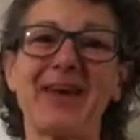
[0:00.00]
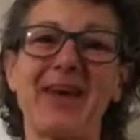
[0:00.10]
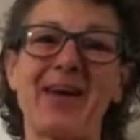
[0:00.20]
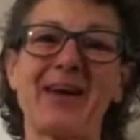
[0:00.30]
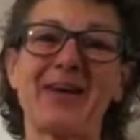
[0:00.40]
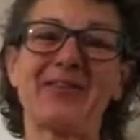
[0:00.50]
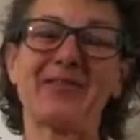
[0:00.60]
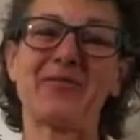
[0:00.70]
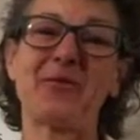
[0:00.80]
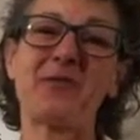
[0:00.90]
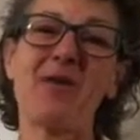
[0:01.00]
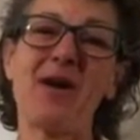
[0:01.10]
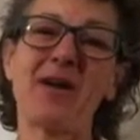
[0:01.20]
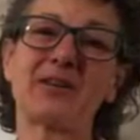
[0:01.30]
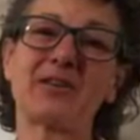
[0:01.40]
and we
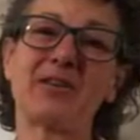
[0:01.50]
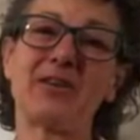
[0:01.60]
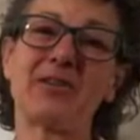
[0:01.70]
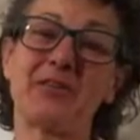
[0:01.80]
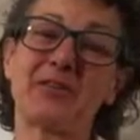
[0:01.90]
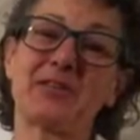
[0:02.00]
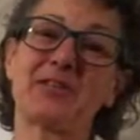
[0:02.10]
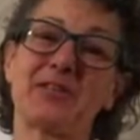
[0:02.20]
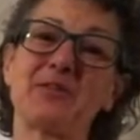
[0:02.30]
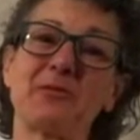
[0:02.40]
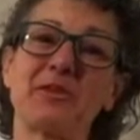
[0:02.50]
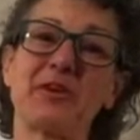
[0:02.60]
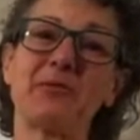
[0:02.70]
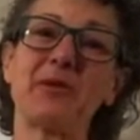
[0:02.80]
watched, on those of us that were there,